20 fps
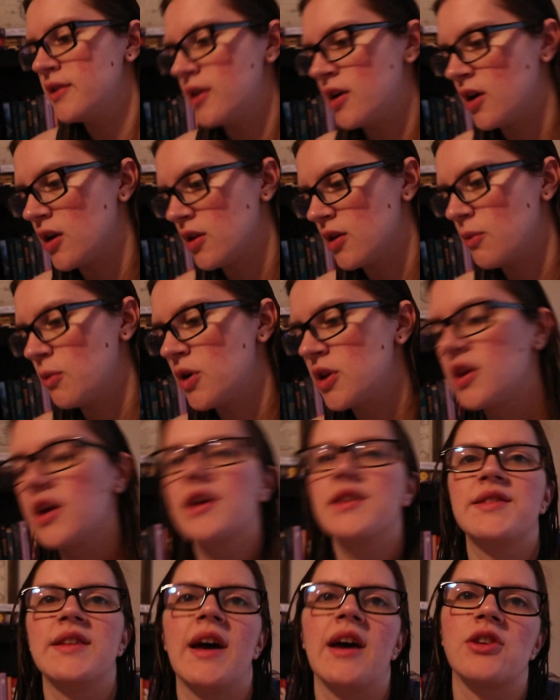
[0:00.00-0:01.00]
Um, the one
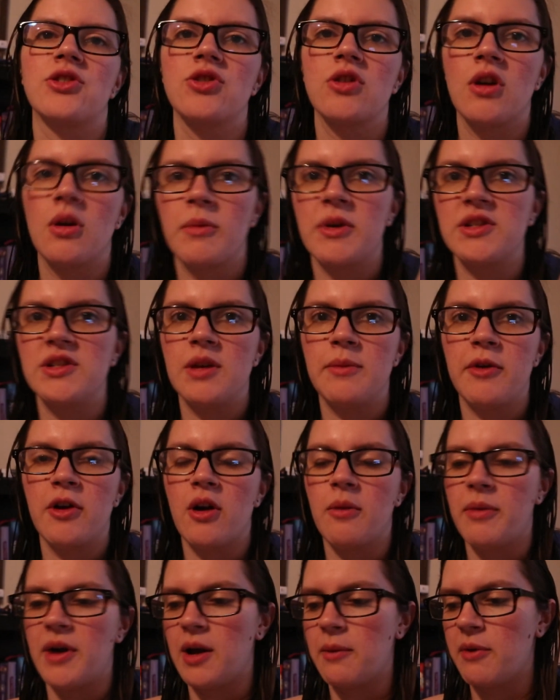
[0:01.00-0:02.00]
that's actually on my
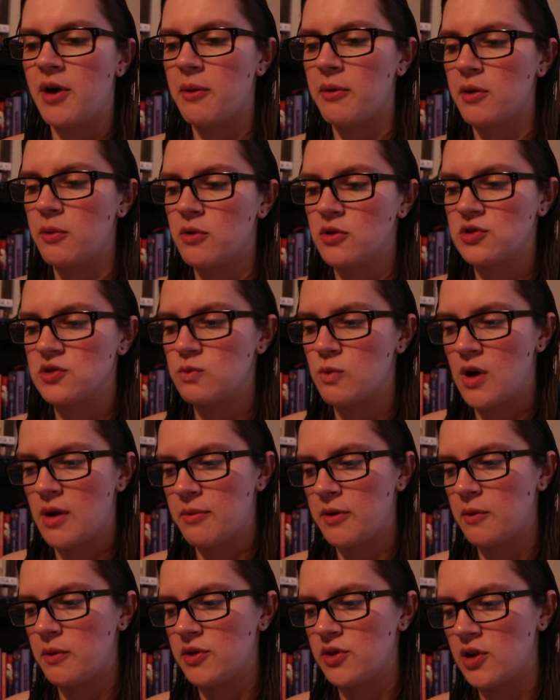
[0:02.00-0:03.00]
TBR, but I probably will
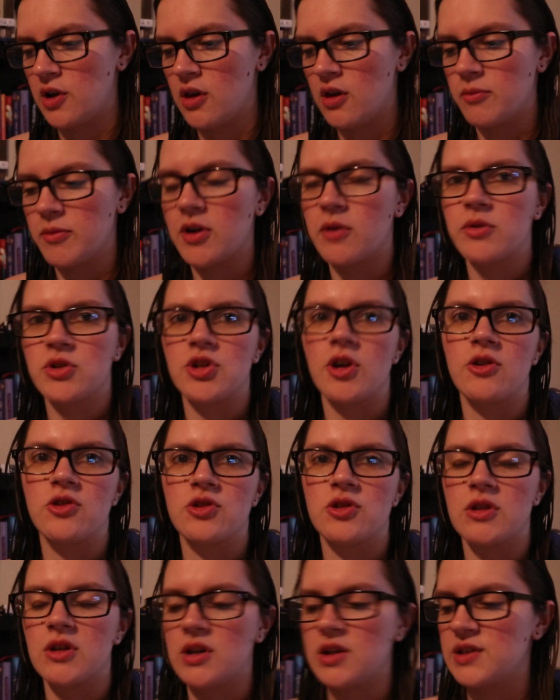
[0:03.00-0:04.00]
swap it with the other book, which I'll
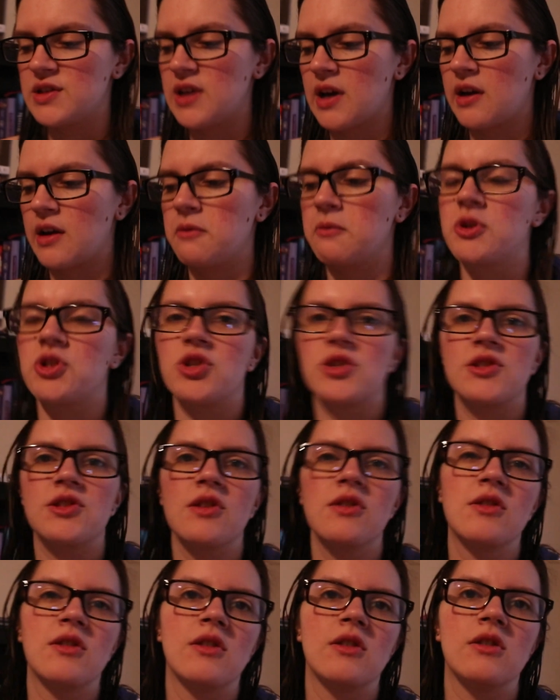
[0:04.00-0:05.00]
show in a second, which is
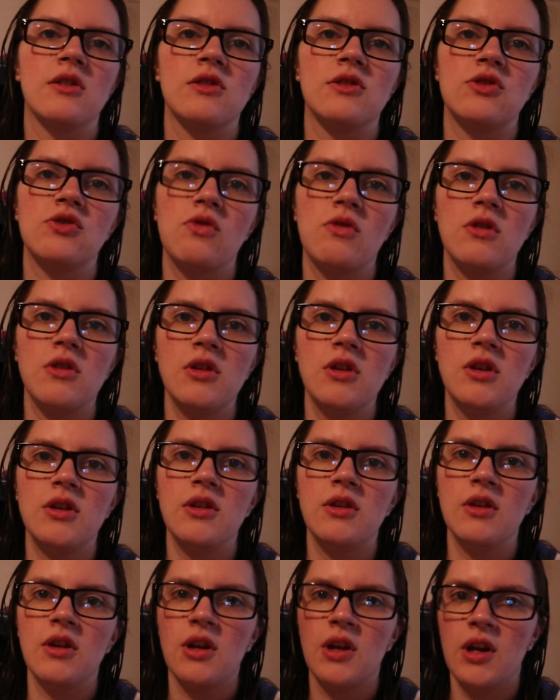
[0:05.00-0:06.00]

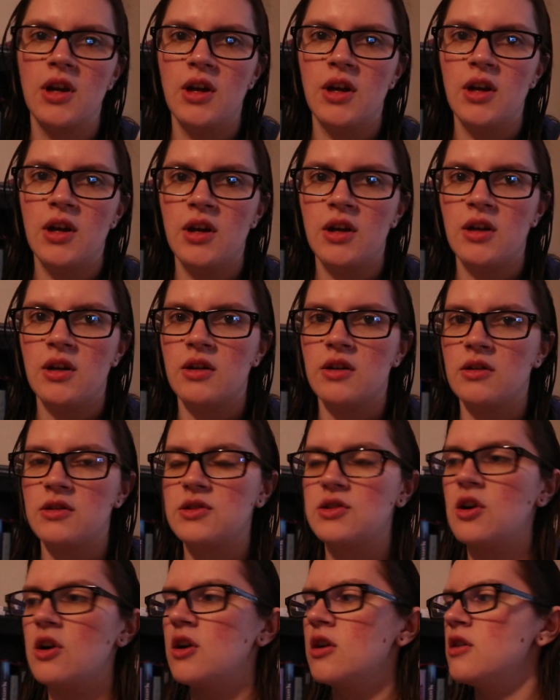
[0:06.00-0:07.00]
Soren
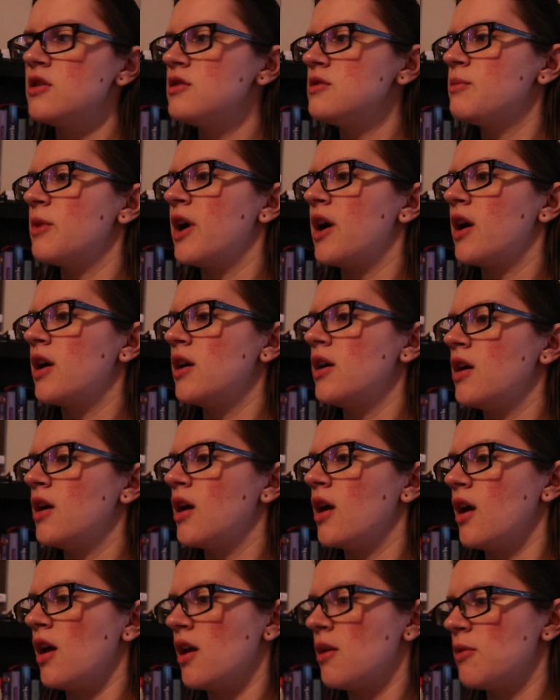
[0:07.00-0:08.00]
Stars
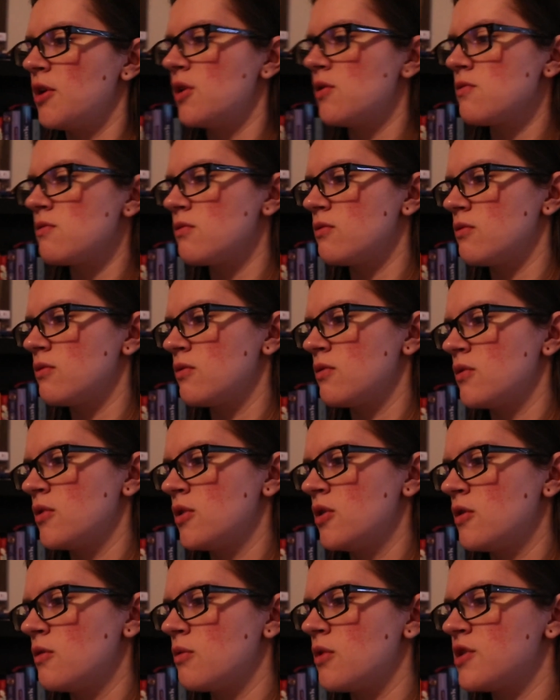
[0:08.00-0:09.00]
by Amy
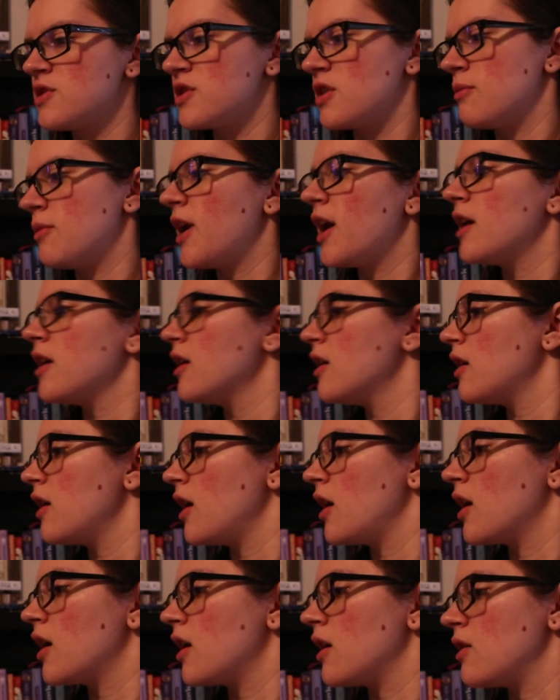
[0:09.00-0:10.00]
Rose Capetta,
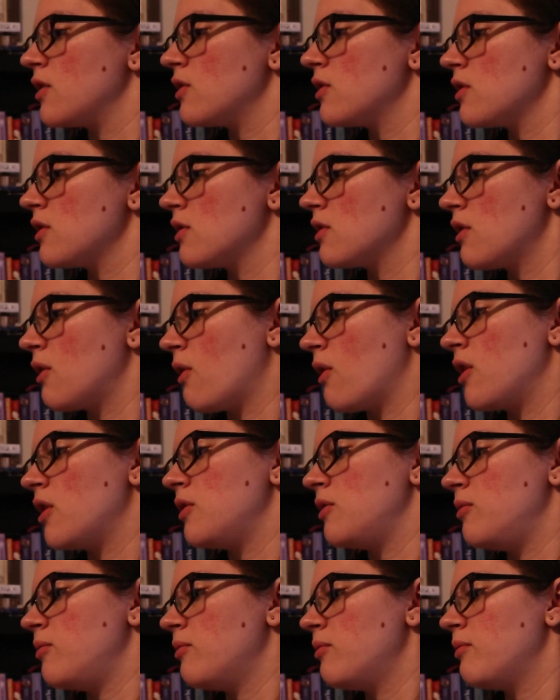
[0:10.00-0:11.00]
and
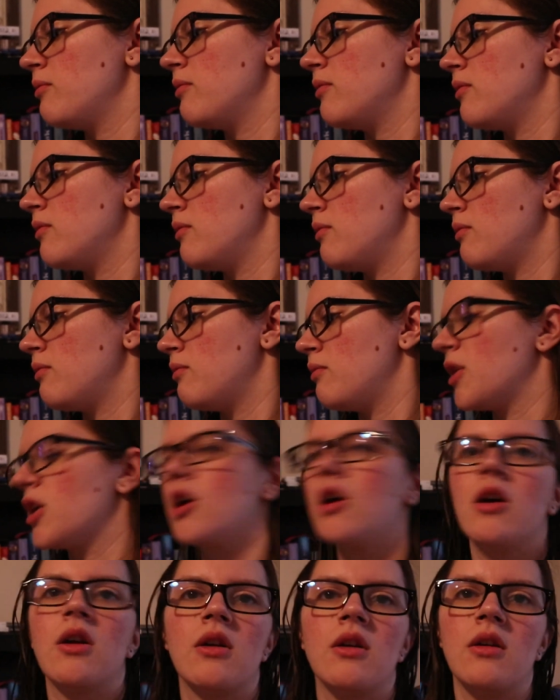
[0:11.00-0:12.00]
Cori
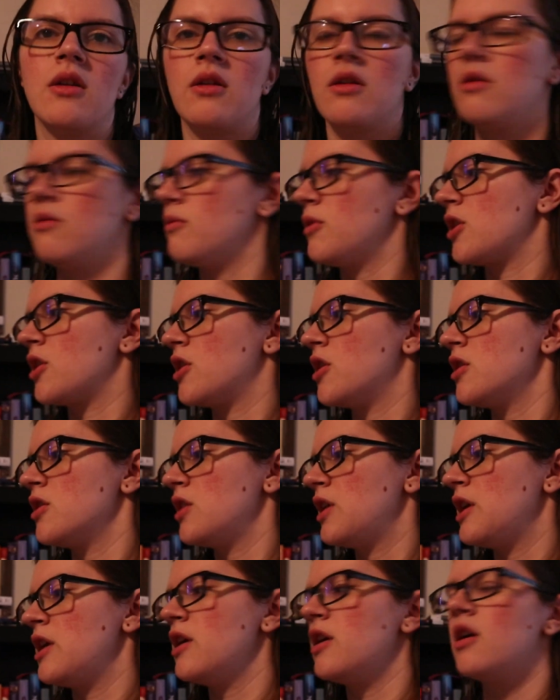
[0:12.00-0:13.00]
McCart
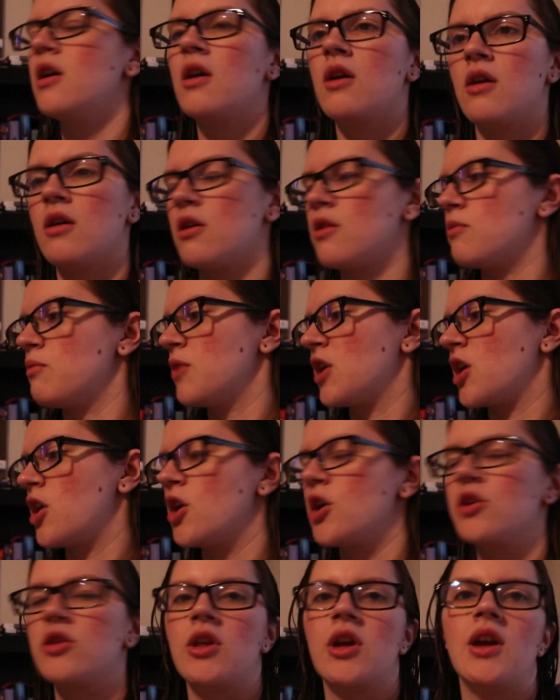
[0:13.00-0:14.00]
McCartney, uh,
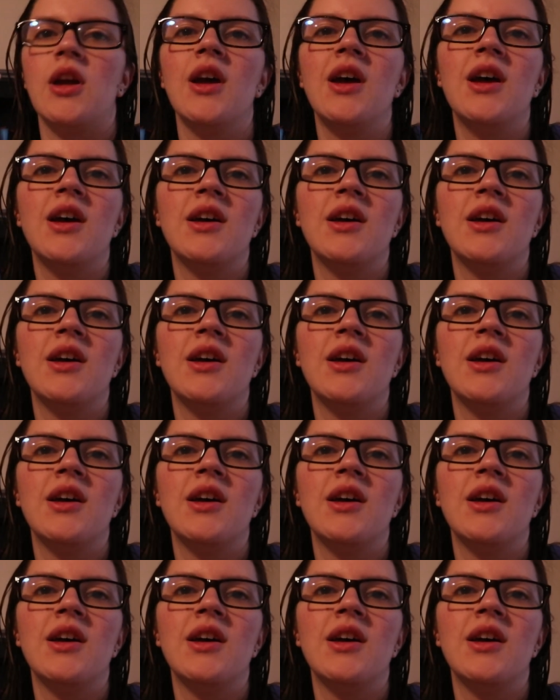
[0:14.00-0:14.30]
McCarthy,